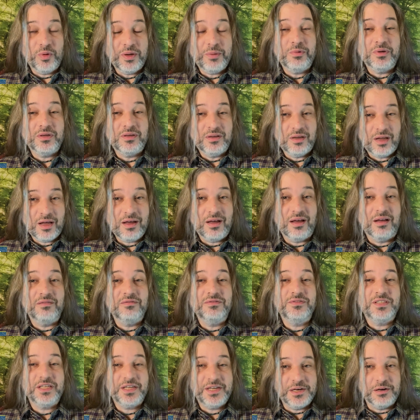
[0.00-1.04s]
We would love
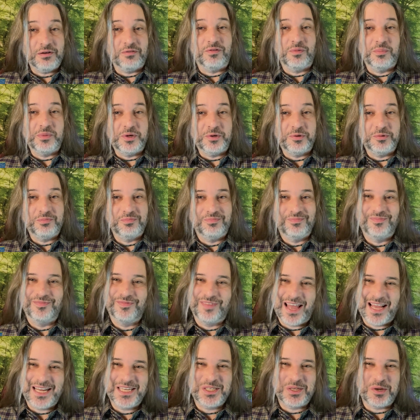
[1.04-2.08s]
to hear from you.
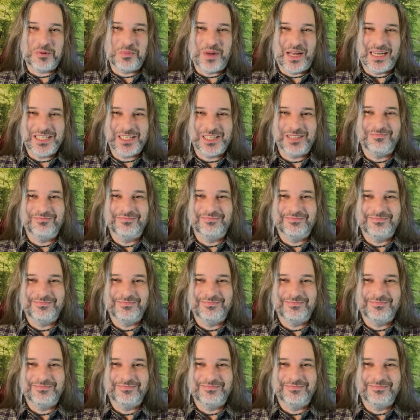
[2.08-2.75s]
Thanks so much.